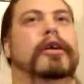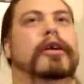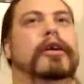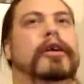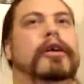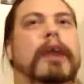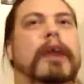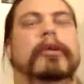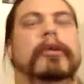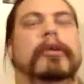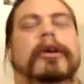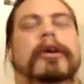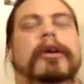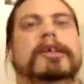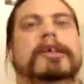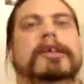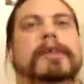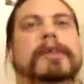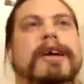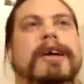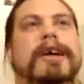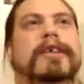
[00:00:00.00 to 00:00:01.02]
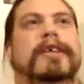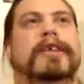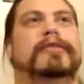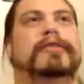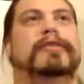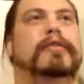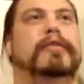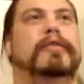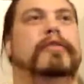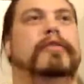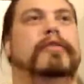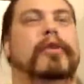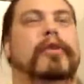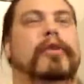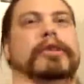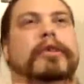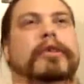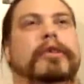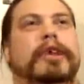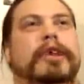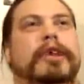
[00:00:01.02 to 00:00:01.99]
come across paths, forge
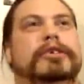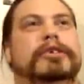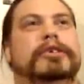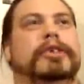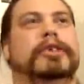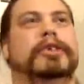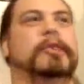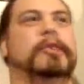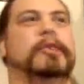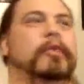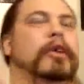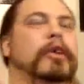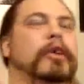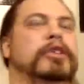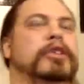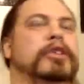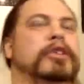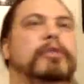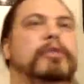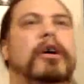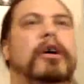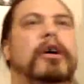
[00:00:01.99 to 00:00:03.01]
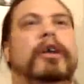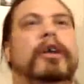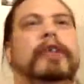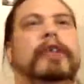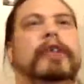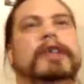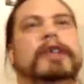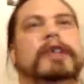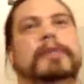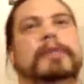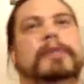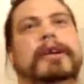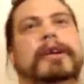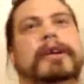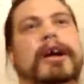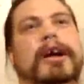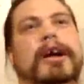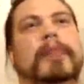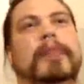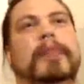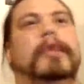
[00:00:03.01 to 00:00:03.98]
a relationship, something goes wrong, they split
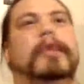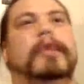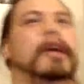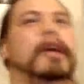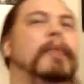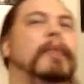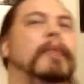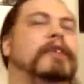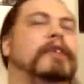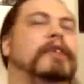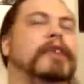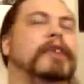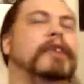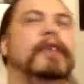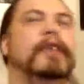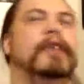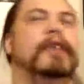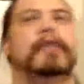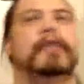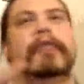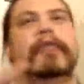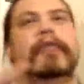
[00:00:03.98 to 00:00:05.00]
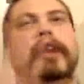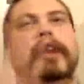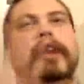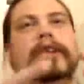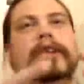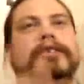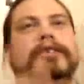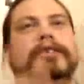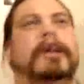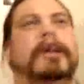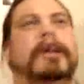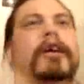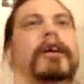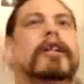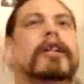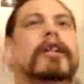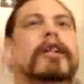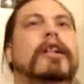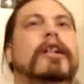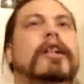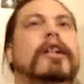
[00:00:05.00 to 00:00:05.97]
up, they get back together, and they
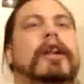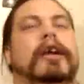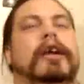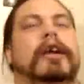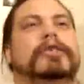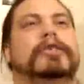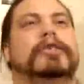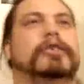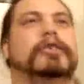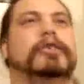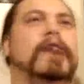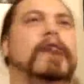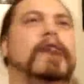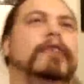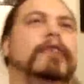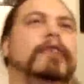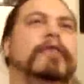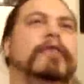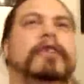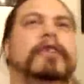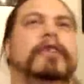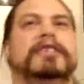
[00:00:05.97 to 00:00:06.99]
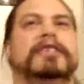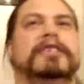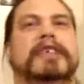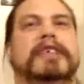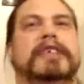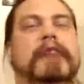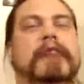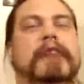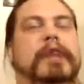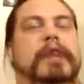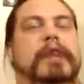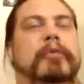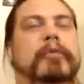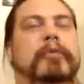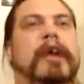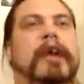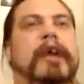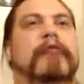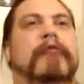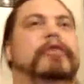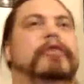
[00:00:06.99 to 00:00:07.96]
reconcile. And as they're driving off the distance, happily
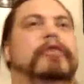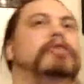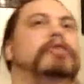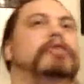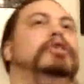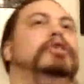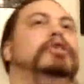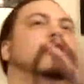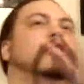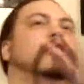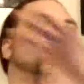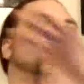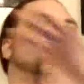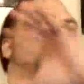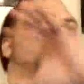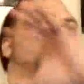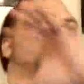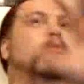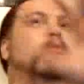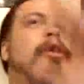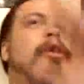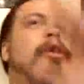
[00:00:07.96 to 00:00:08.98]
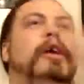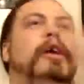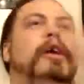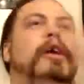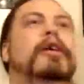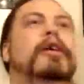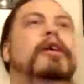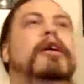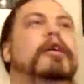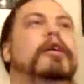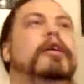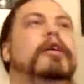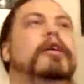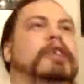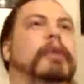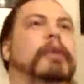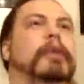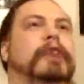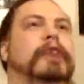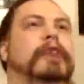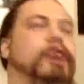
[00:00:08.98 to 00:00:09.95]
ever after, shooting the same way,
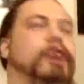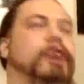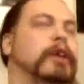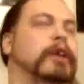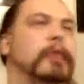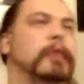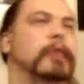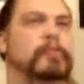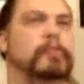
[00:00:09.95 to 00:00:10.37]
semi truck